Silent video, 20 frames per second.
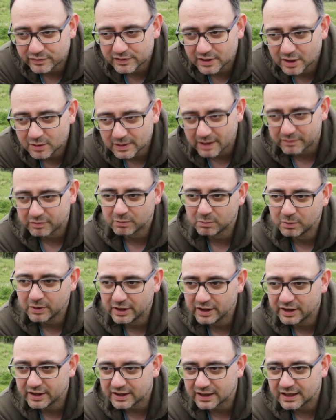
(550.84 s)
for low level
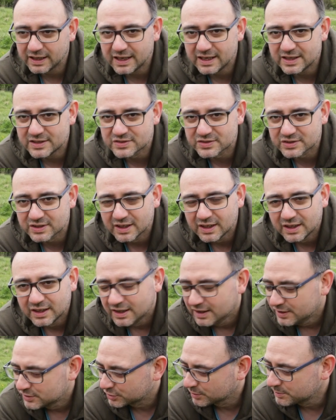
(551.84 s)
work is
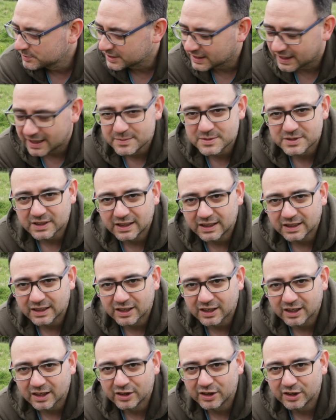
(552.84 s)
sometimes it
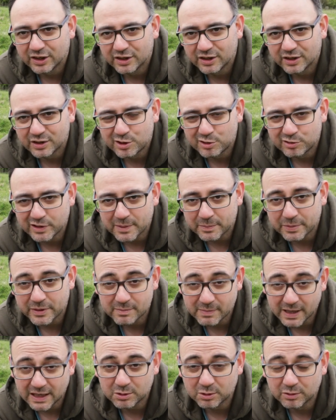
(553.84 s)
can grip
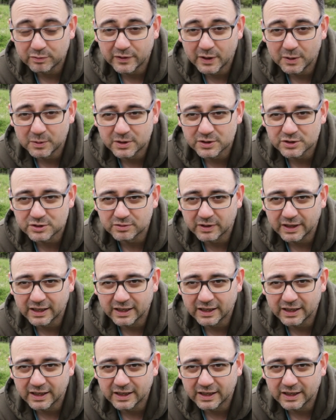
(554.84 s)
the manual focus